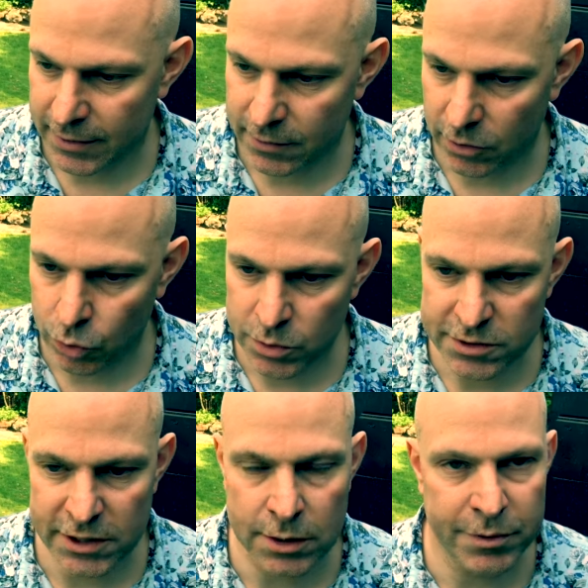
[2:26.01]
and always
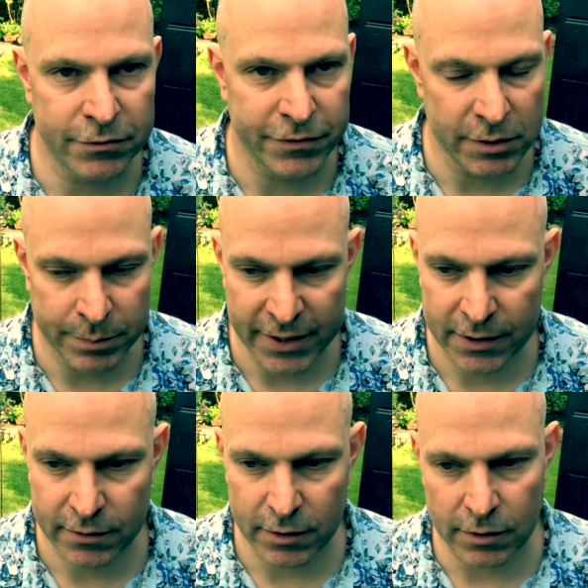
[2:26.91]
seek a bit of
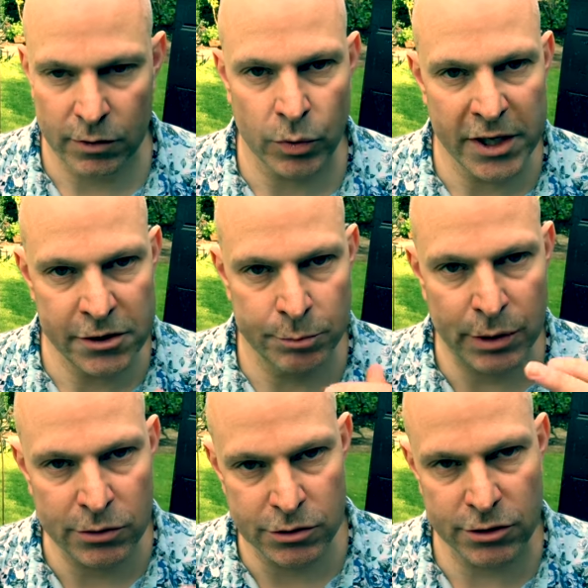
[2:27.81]
feedback. The way your
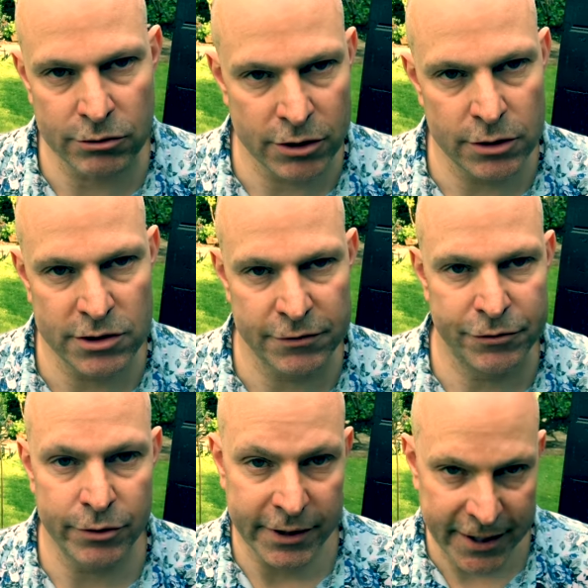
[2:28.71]
blog's going to grow is
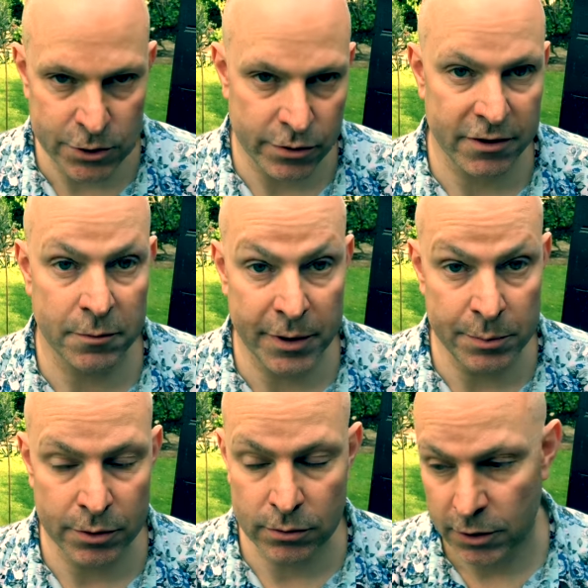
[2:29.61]
if you engage with other
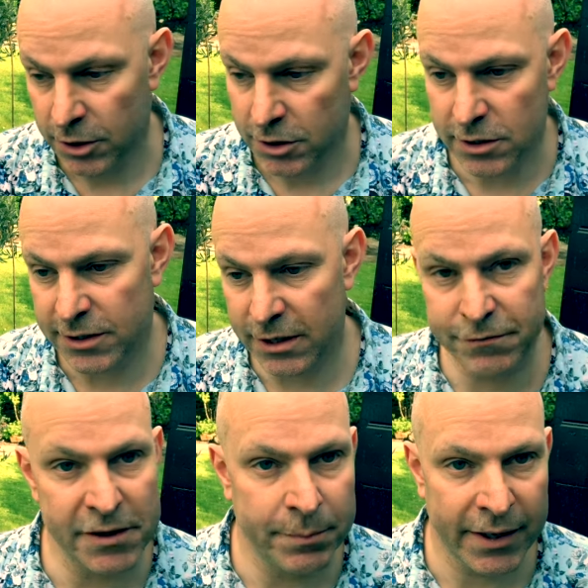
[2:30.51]
people, you take
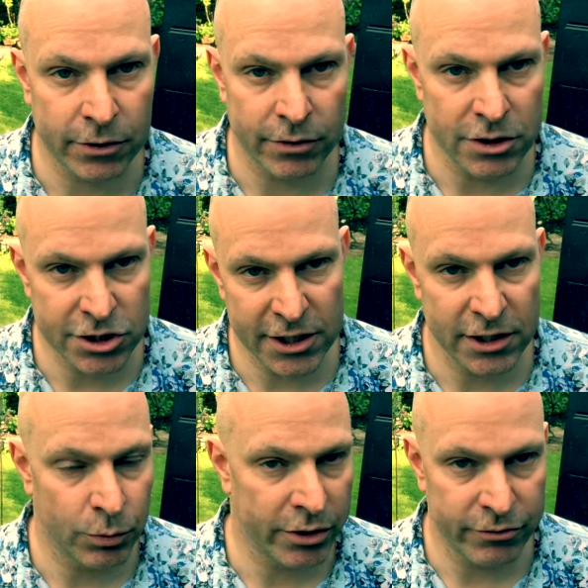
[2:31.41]
feedback on the
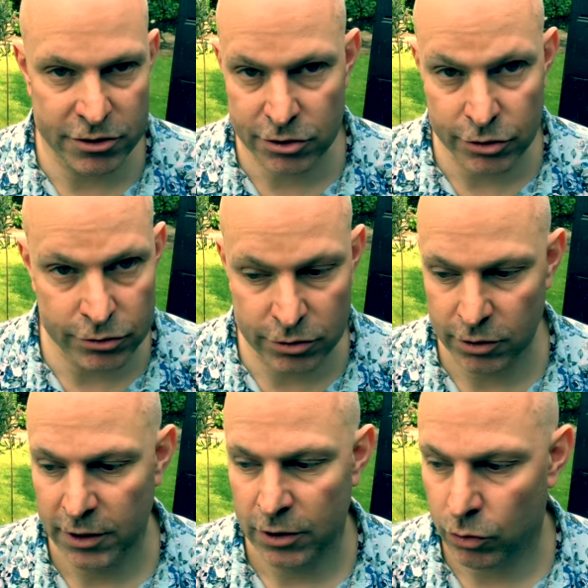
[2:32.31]
chin, whether it's good
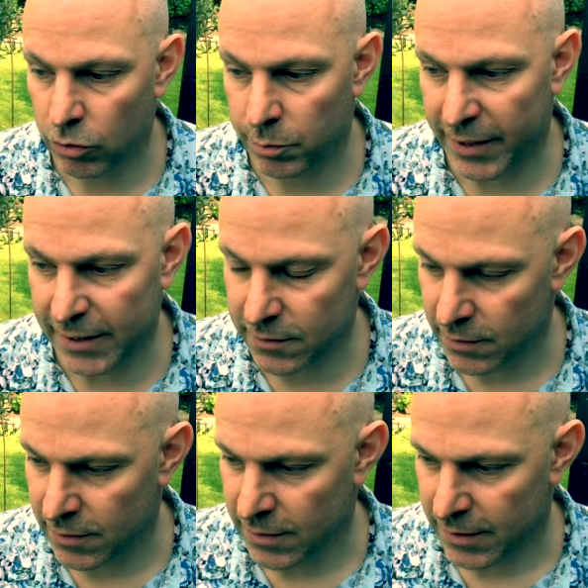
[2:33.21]
or bad,
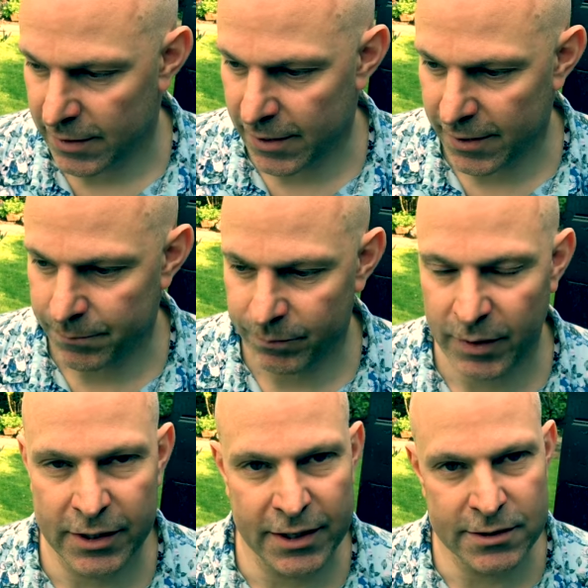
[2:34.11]

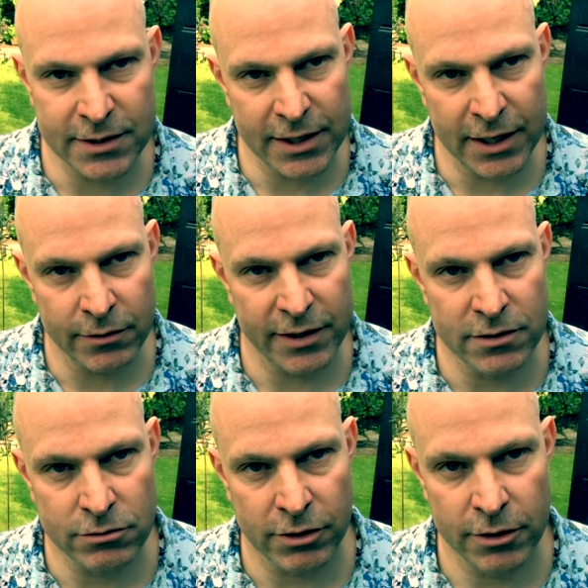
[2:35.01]
and then see how
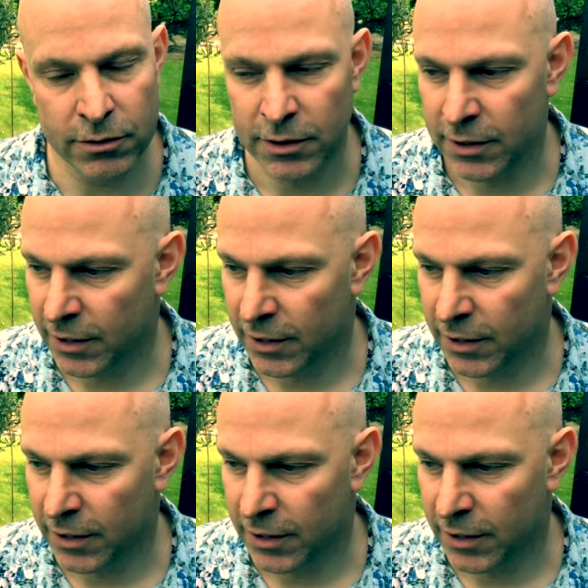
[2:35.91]
things grow.